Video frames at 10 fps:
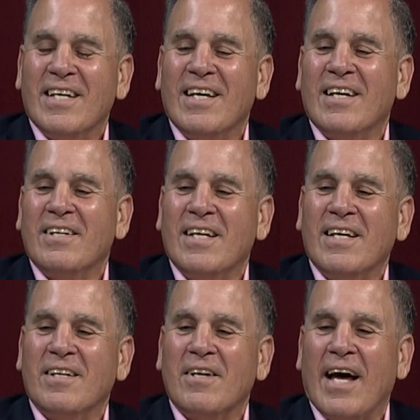
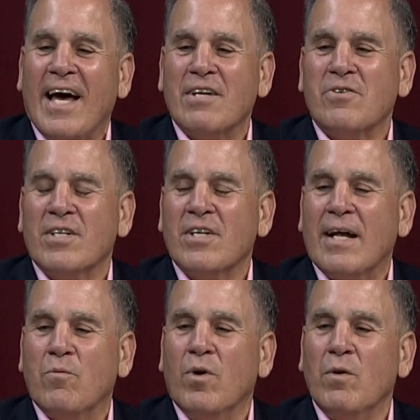and I asked her, I said,
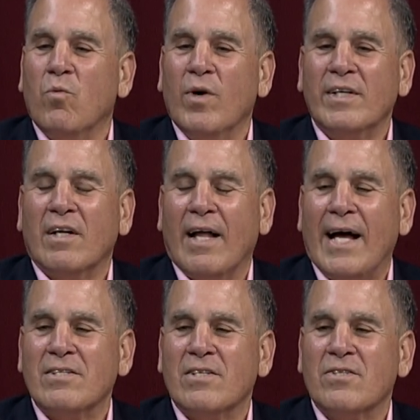what
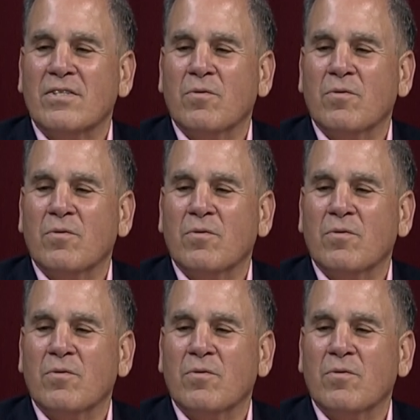classes